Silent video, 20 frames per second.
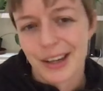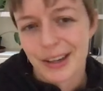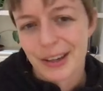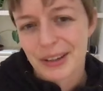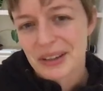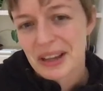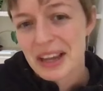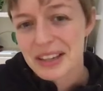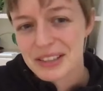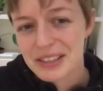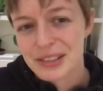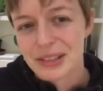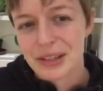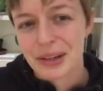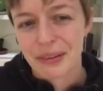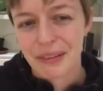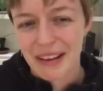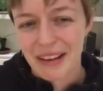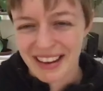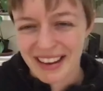Okay,
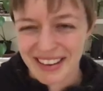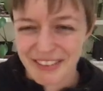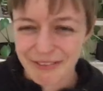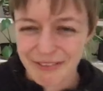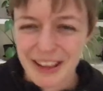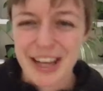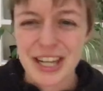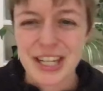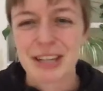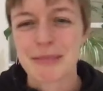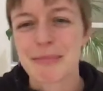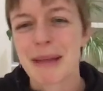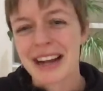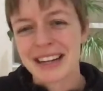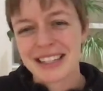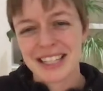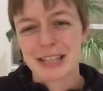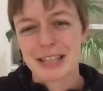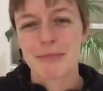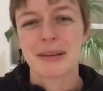so flashing
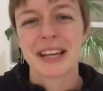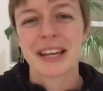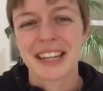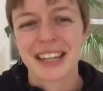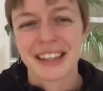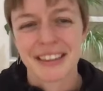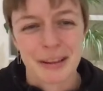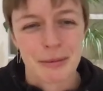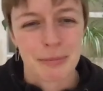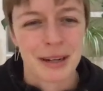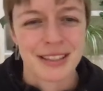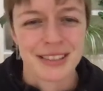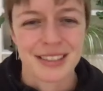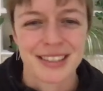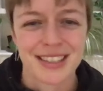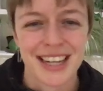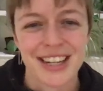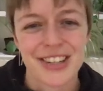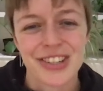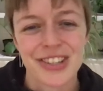back to the beginning of the
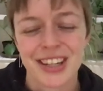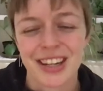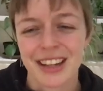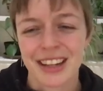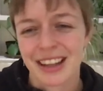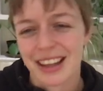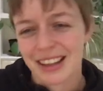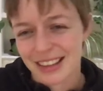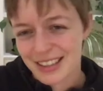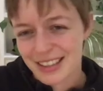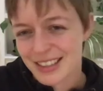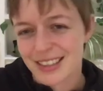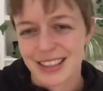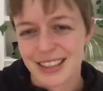presentation, and then this